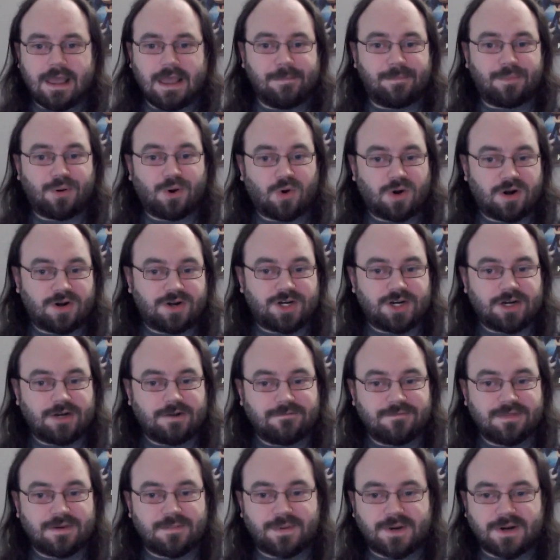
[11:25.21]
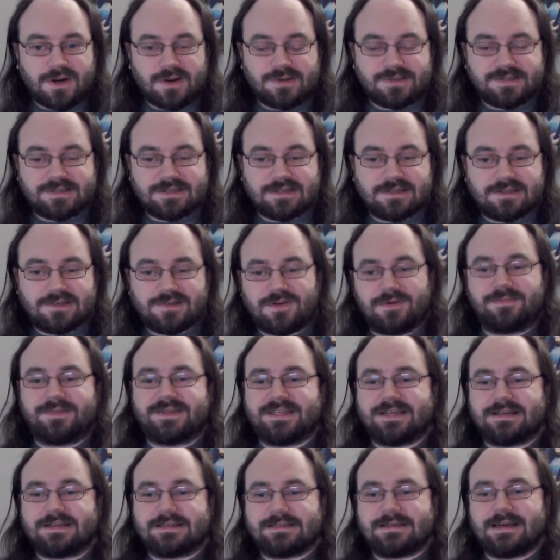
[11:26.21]
A portion of the proceeds
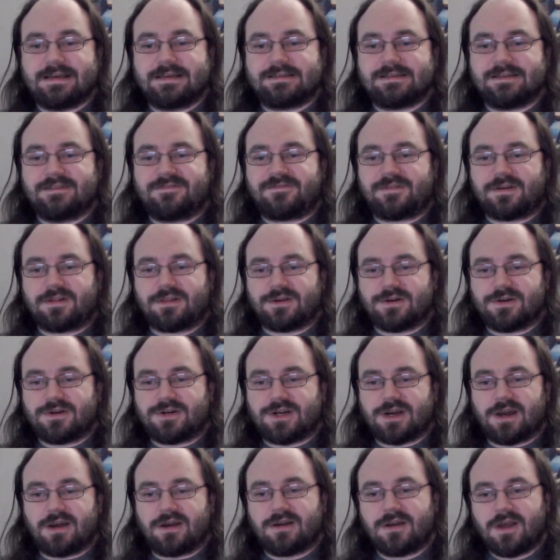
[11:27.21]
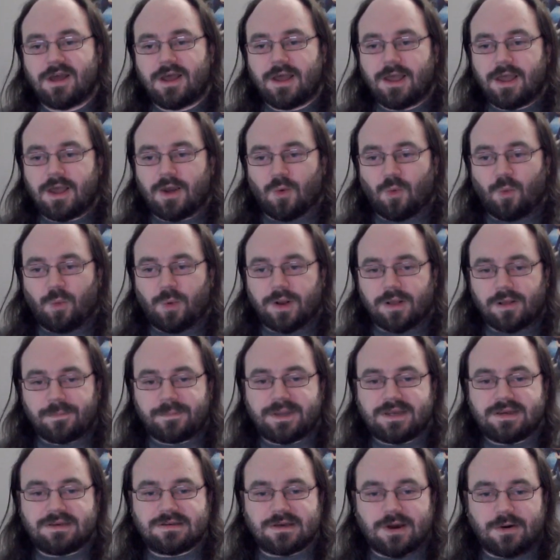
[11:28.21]
from 6 Days at Fallujah
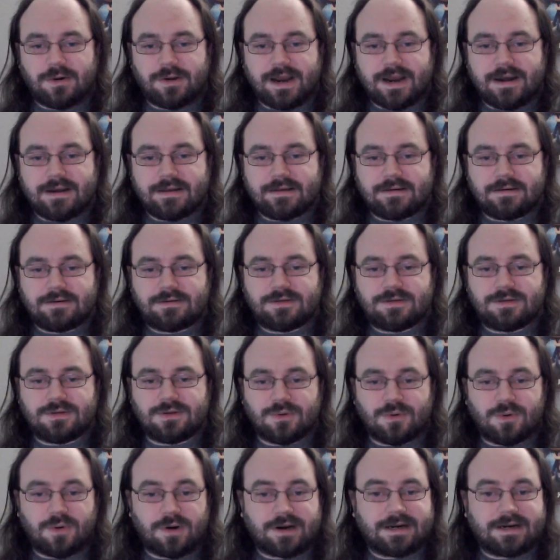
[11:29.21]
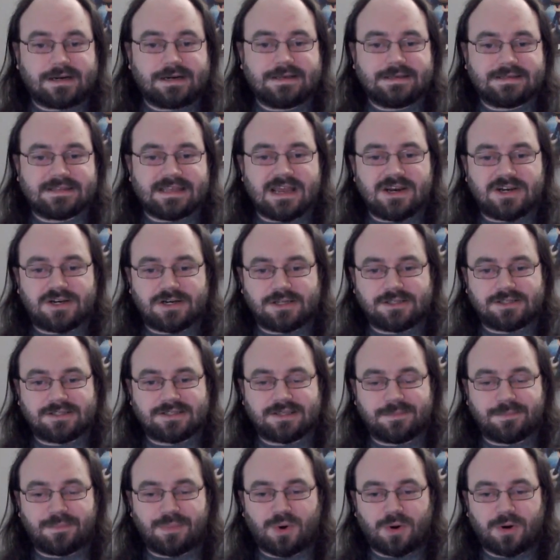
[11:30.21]
will be donated to
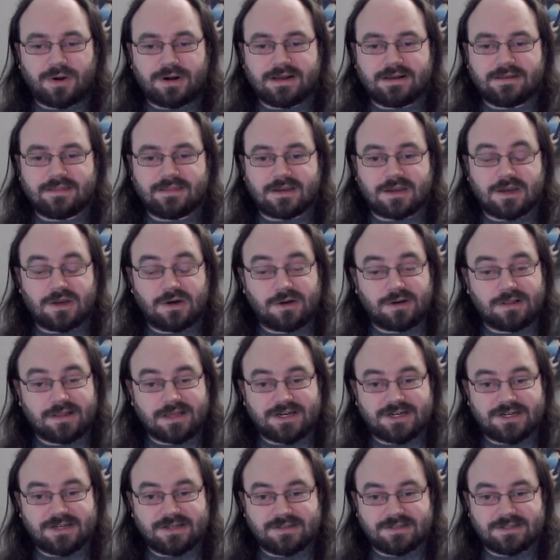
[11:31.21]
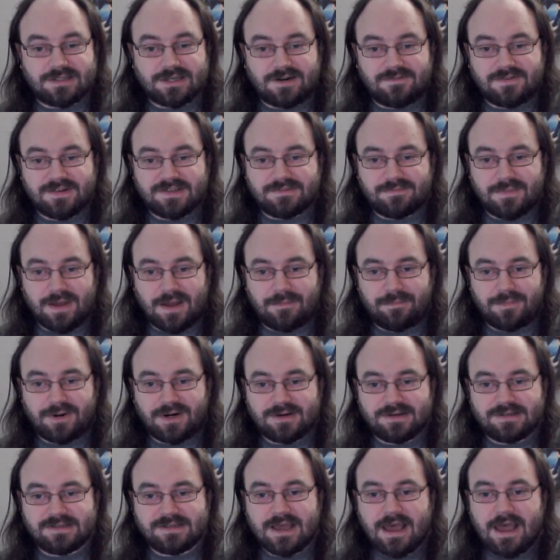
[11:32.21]
organizations supporting the coalition service
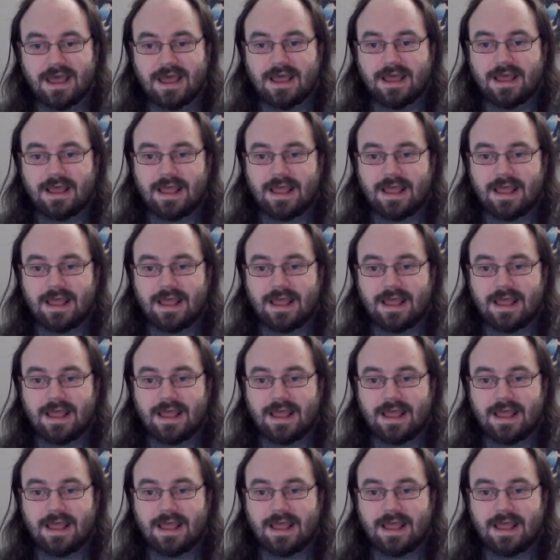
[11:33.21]
members